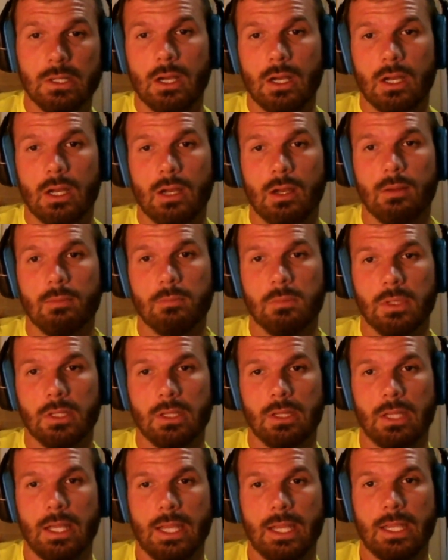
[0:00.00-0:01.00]

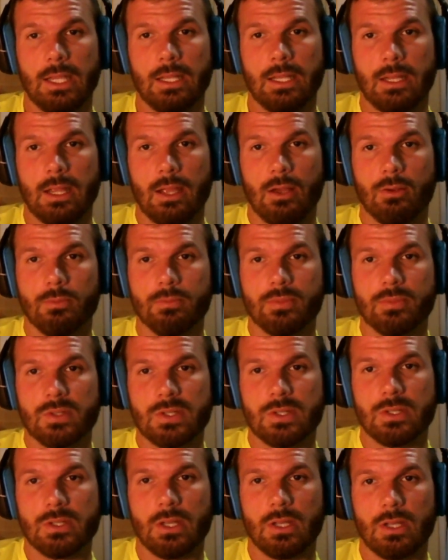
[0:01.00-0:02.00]
like it
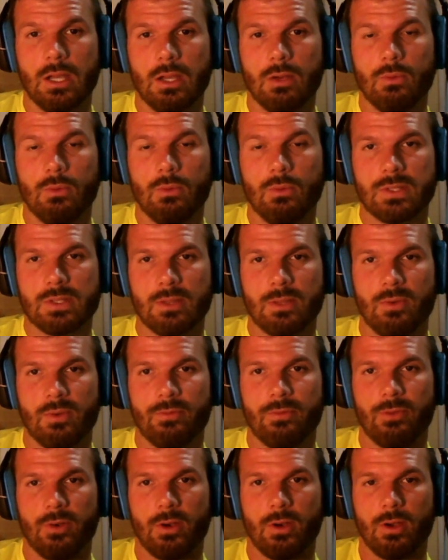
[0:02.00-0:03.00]
helps with some
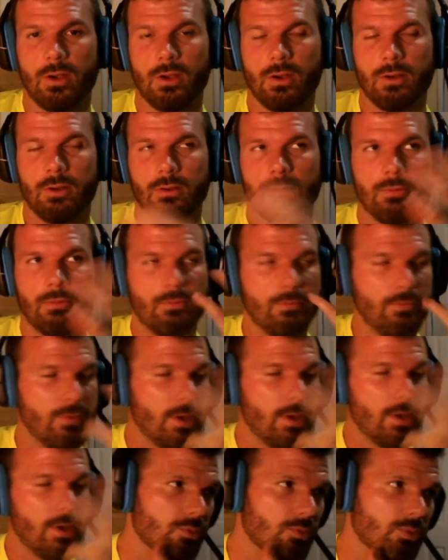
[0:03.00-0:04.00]
of our
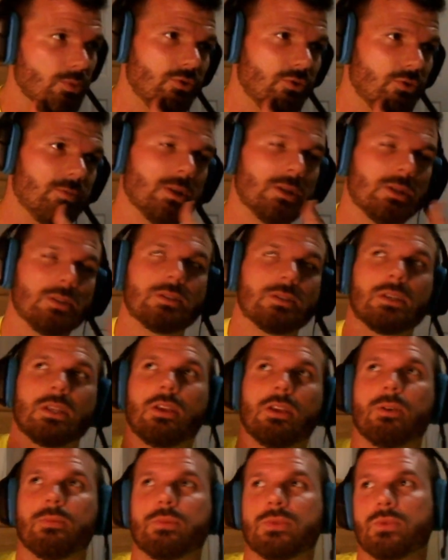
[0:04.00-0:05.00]
facial movements.
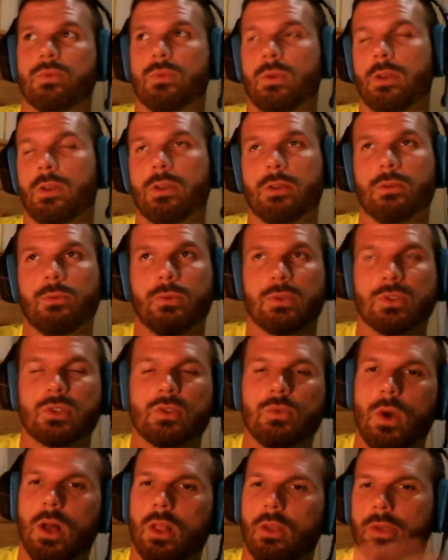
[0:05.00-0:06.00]
It helps with
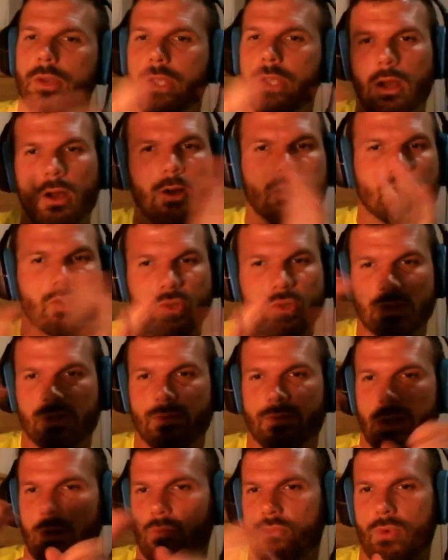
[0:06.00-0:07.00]
swallowing, all sorts
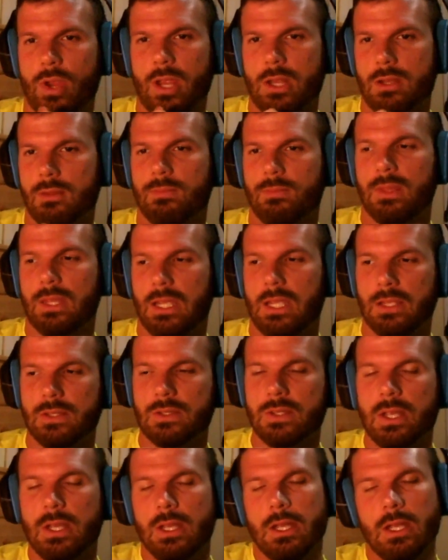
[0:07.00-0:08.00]
of like random
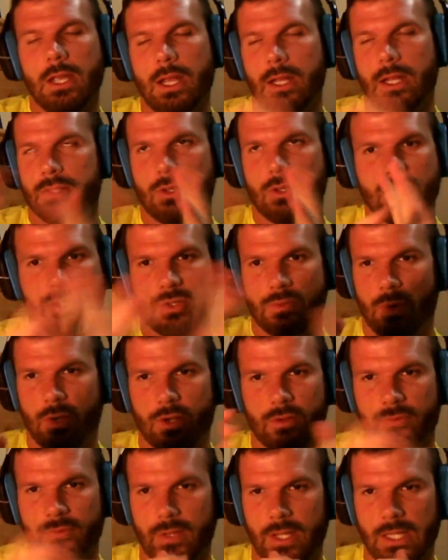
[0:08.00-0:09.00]
things, and it's all just
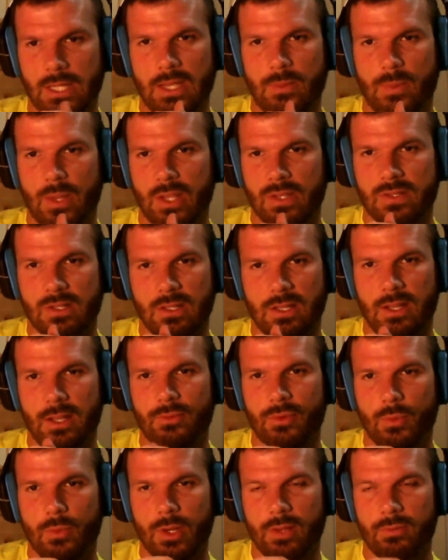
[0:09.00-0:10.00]
part of like keeping us
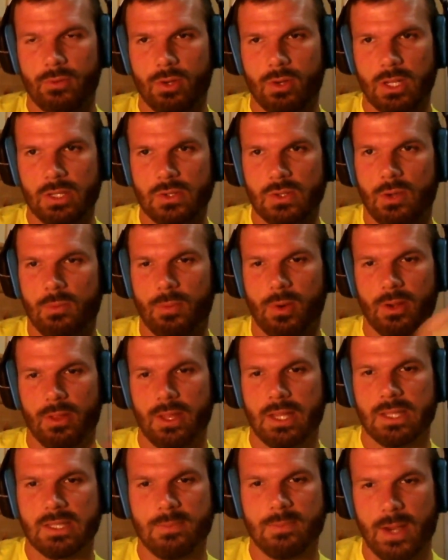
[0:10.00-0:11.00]
alive or whatever. It's all part
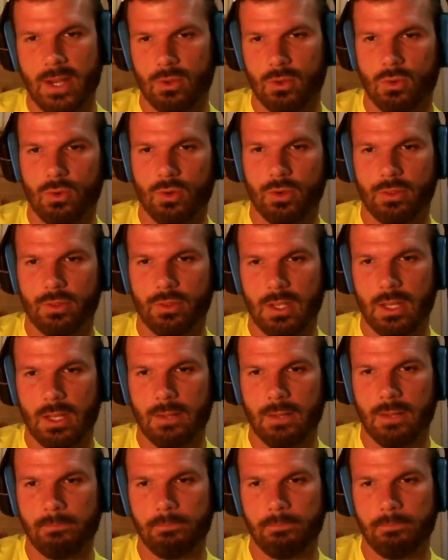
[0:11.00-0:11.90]
of that spinal cord thing.